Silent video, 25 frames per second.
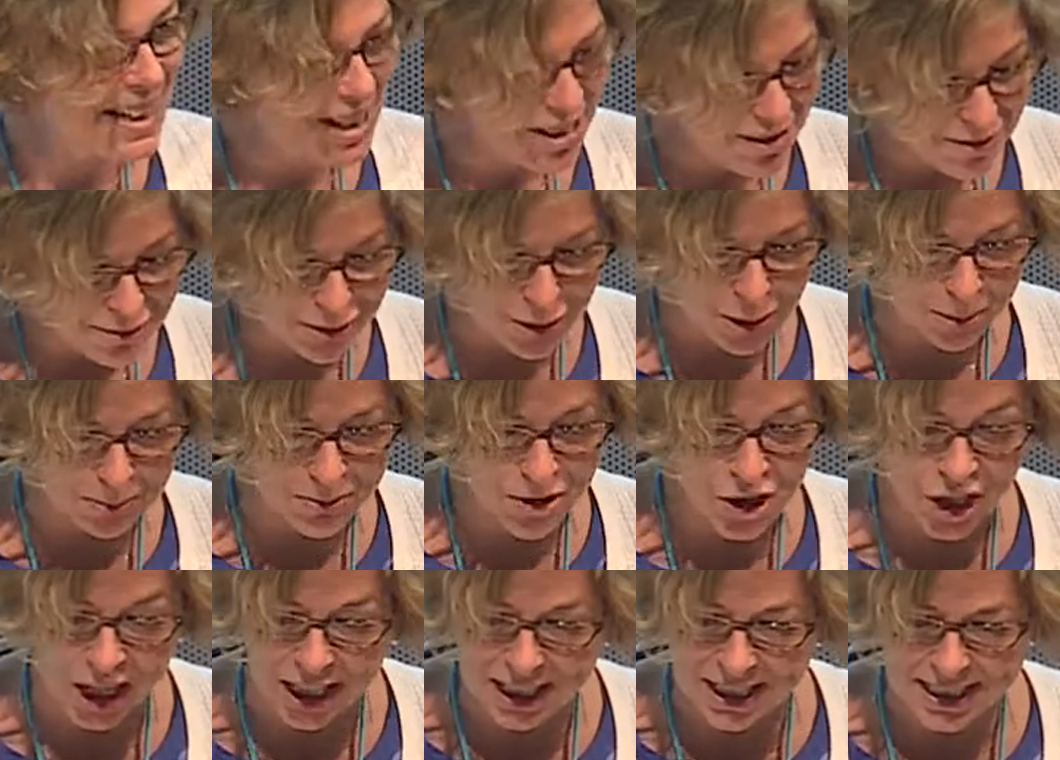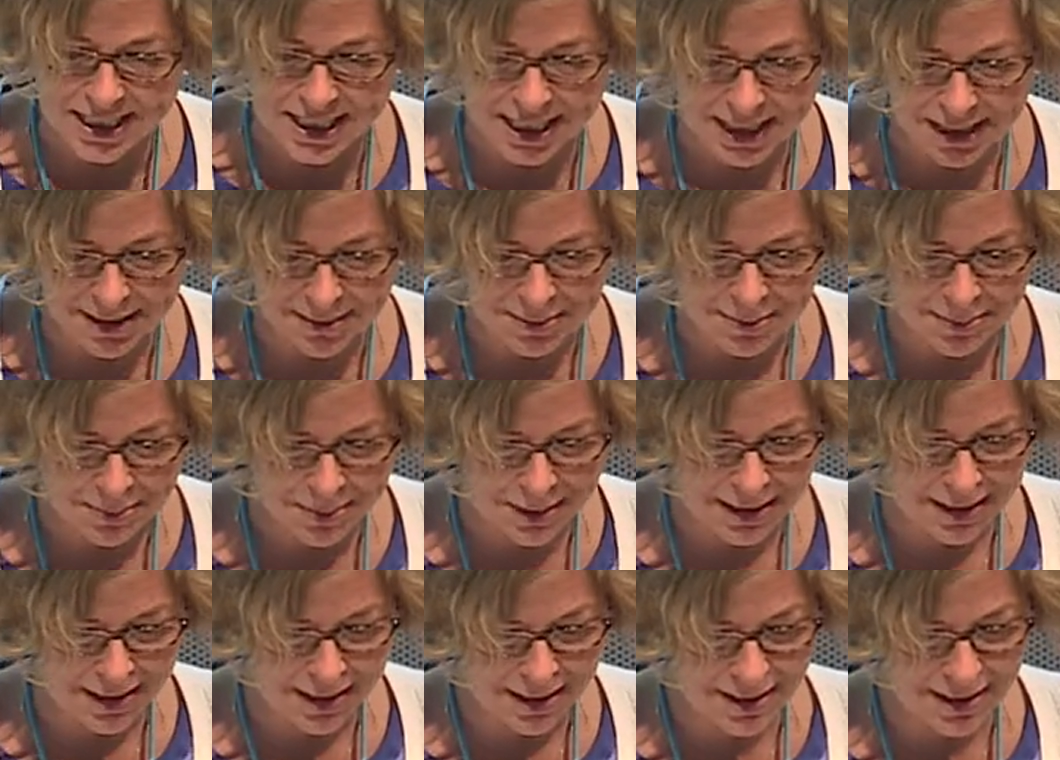from Charité,
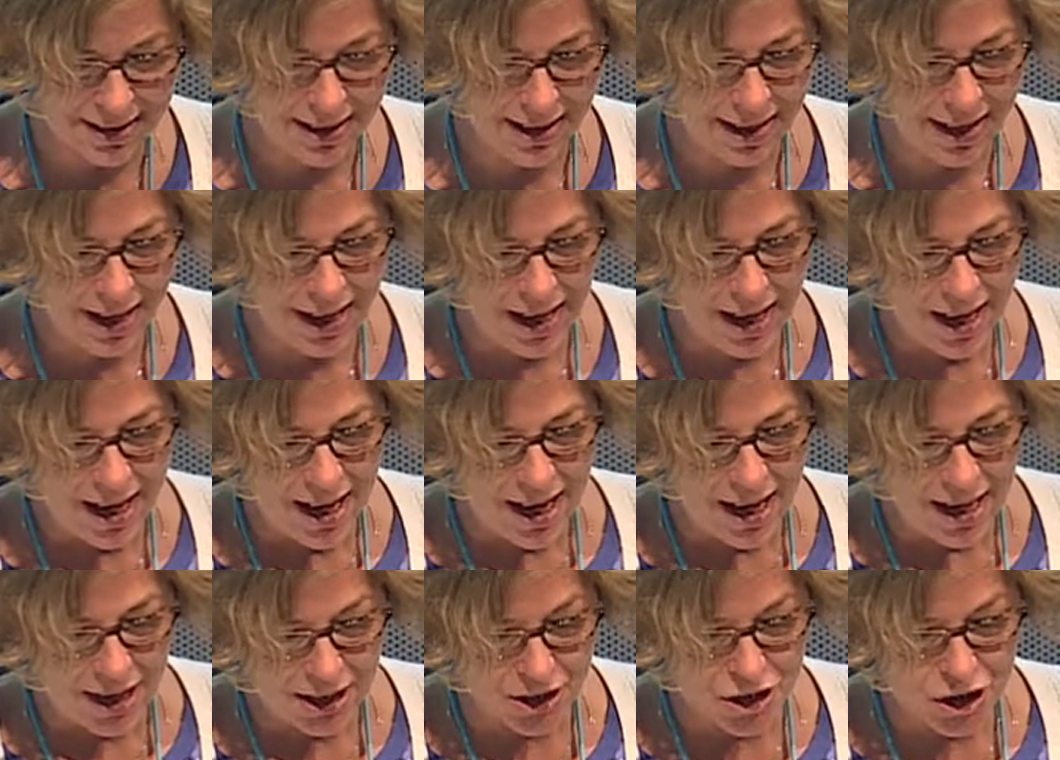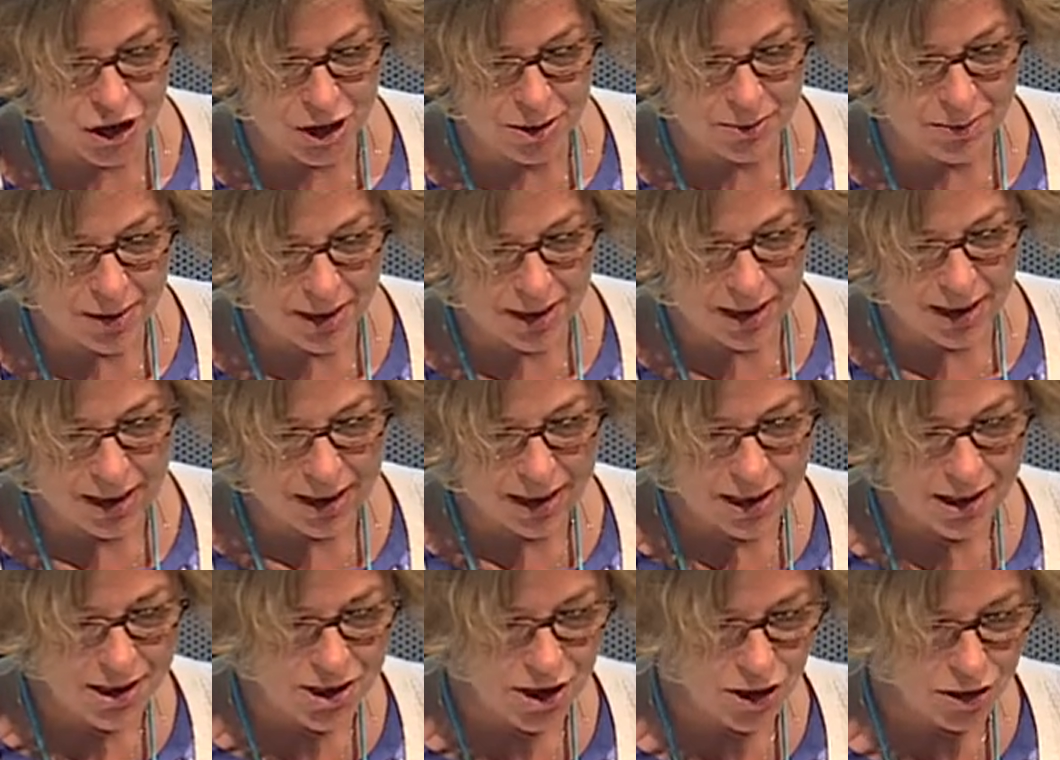Berlin. Germany.
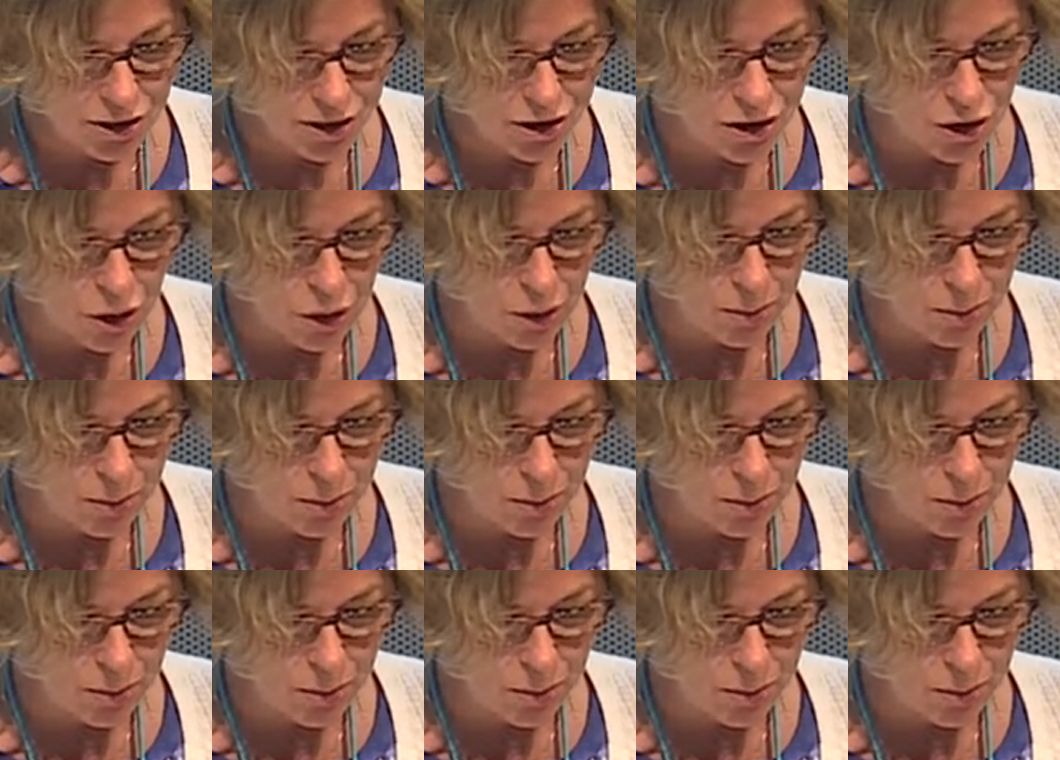He's going to talk